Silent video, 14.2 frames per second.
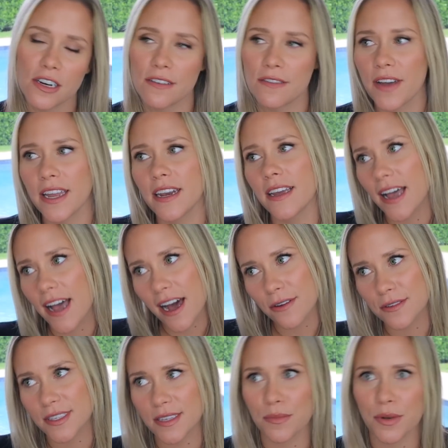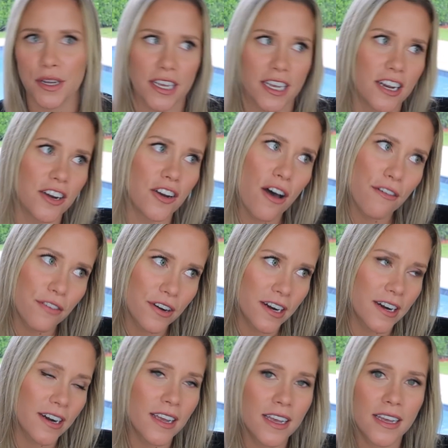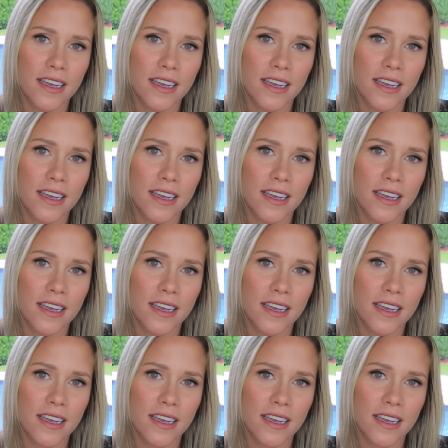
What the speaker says: and finding a house and putting in an offer